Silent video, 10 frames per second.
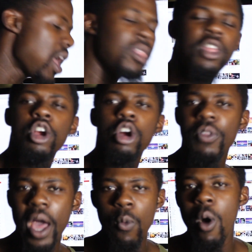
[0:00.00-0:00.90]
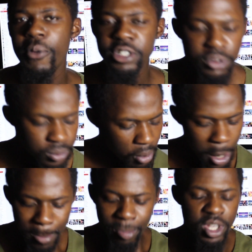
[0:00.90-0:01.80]
That girl, that woman,
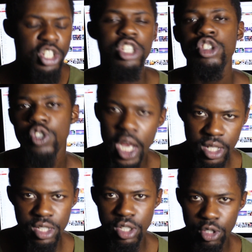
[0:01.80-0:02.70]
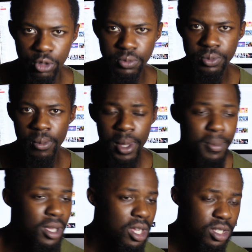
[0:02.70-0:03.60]
she's attracted to you
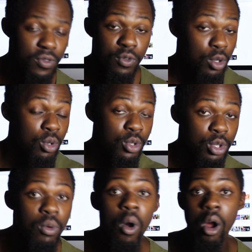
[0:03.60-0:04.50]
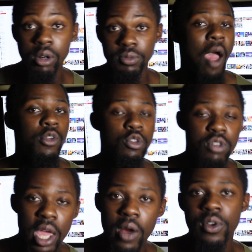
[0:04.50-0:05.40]
because of who you are, how you
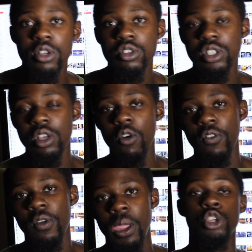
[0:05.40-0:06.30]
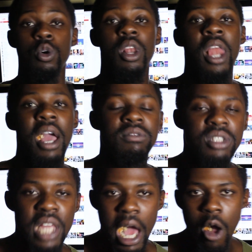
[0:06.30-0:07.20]
carry yourself, your
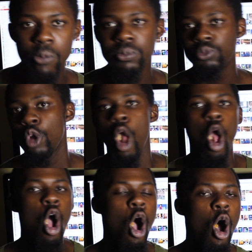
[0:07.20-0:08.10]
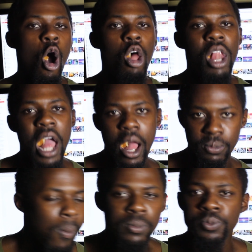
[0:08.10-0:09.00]
lifestyle, all that.
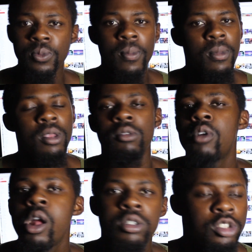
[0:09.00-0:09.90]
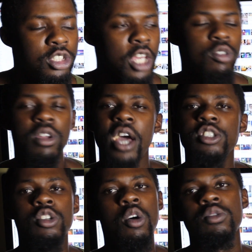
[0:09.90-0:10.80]
Say you
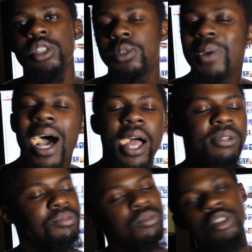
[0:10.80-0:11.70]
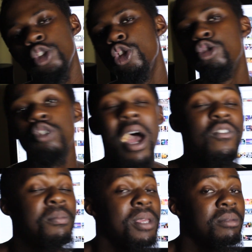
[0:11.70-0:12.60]
got your own spot, you
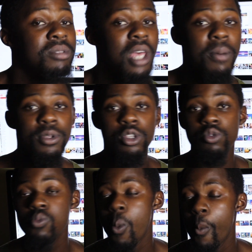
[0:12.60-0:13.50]
drive a BMW.